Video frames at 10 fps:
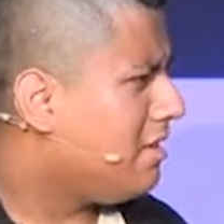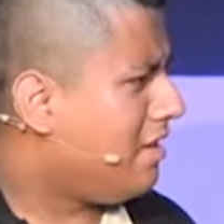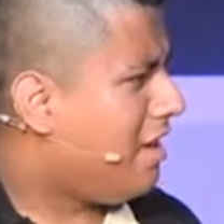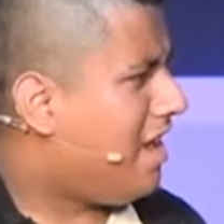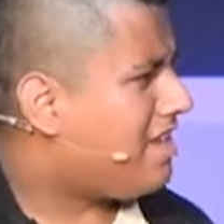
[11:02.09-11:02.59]

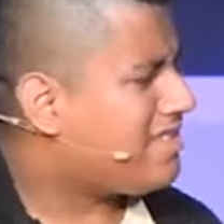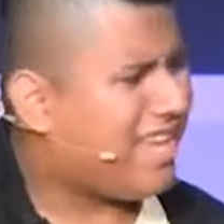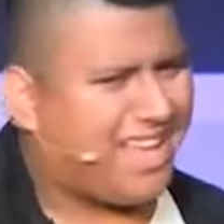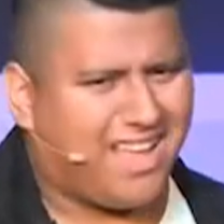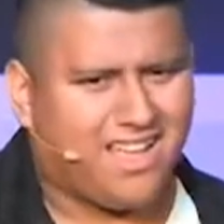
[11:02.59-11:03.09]
I was like,
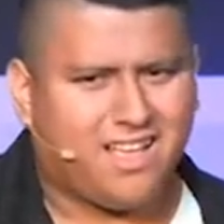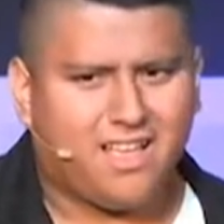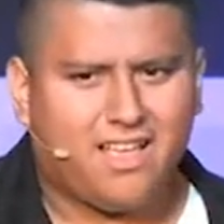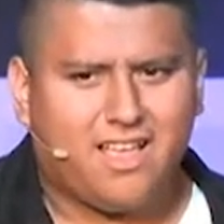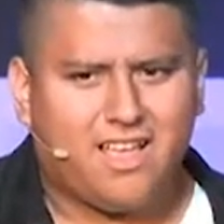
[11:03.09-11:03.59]

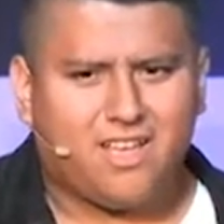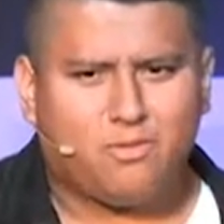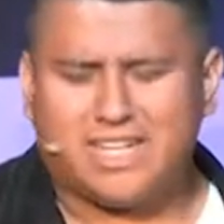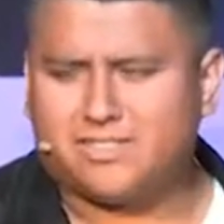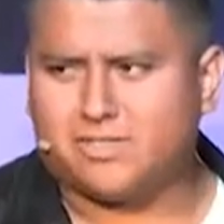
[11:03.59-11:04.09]
why
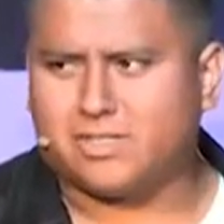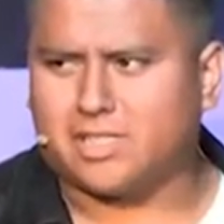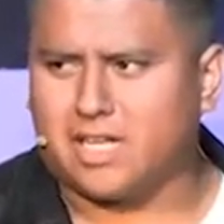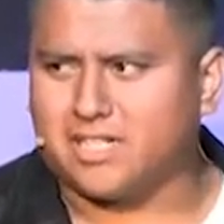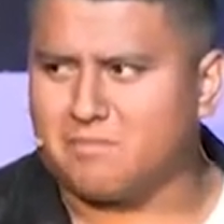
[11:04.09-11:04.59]
is there
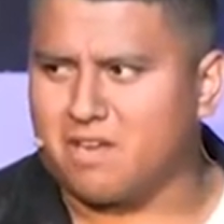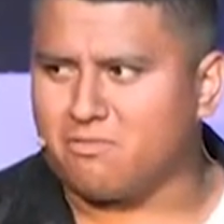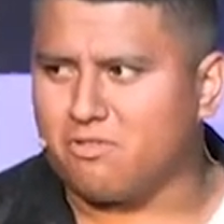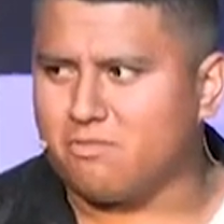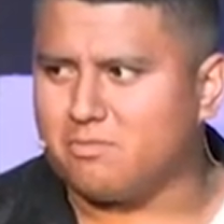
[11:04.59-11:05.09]
sun in my
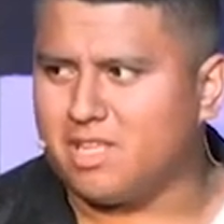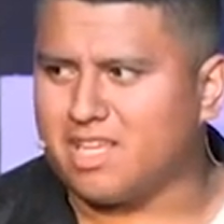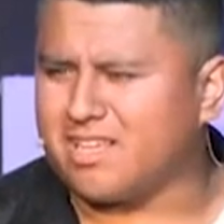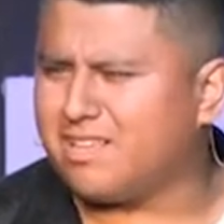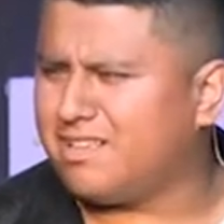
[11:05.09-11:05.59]
room? Like,
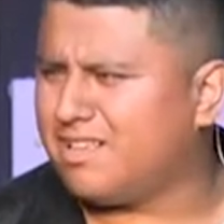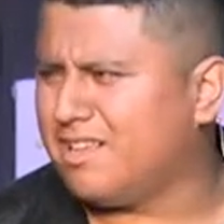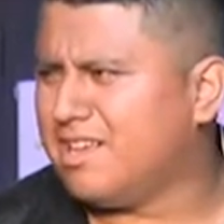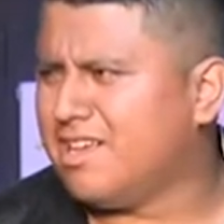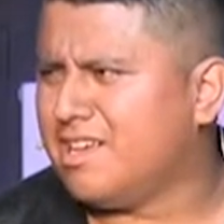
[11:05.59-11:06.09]

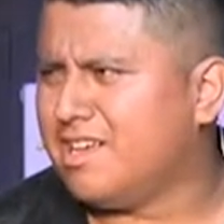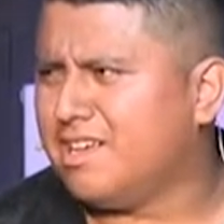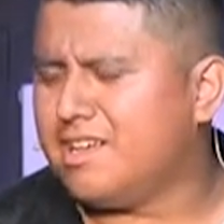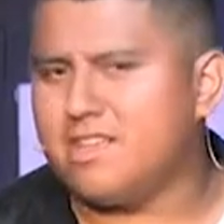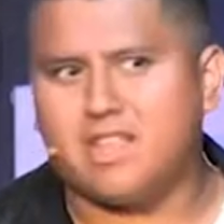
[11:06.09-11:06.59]

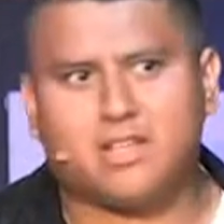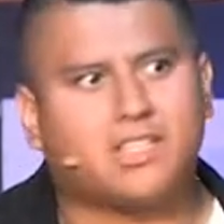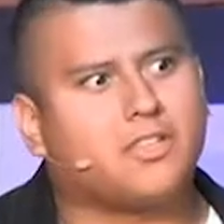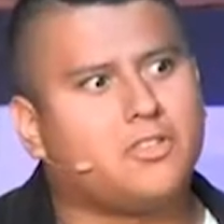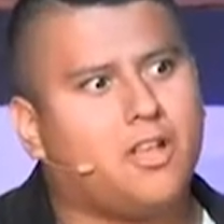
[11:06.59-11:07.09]
and then I was
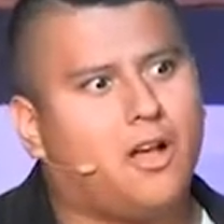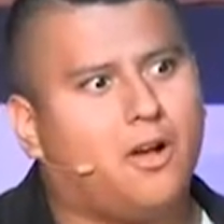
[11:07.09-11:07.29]
like, no.